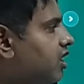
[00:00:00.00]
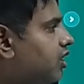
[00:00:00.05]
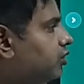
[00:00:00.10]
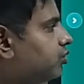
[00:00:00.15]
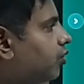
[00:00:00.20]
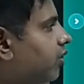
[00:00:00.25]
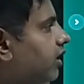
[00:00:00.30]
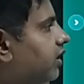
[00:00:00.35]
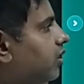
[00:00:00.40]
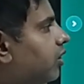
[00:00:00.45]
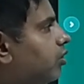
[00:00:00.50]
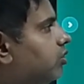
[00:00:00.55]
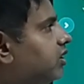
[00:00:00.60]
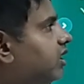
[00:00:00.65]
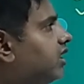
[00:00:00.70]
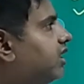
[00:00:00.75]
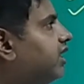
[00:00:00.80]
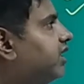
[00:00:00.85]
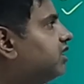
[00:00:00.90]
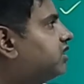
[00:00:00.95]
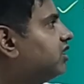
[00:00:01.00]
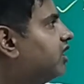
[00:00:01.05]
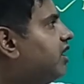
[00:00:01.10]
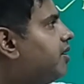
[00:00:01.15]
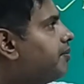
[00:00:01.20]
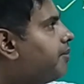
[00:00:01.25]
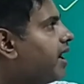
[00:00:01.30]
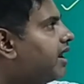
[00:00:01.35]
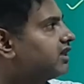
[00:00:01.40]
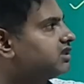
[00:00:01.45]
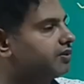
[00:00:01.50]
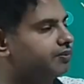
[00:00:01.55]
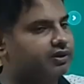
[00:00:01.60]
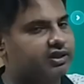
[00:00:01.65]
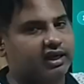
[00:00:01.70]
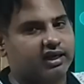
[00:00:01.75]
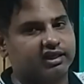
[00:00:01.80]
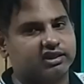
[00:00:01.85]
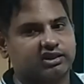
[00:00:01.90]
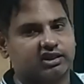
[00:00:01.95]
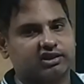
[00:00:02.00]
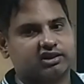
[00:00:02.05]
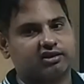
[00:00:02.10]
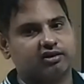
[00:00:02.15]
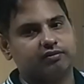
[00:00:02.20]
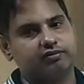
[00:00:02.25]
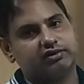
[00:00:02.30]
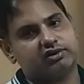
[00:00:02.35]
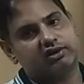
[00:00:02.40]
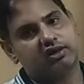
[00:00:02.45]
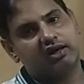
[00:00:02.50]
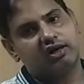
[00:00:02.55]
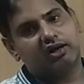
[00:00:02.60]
So conclusion is, parasympathetic systems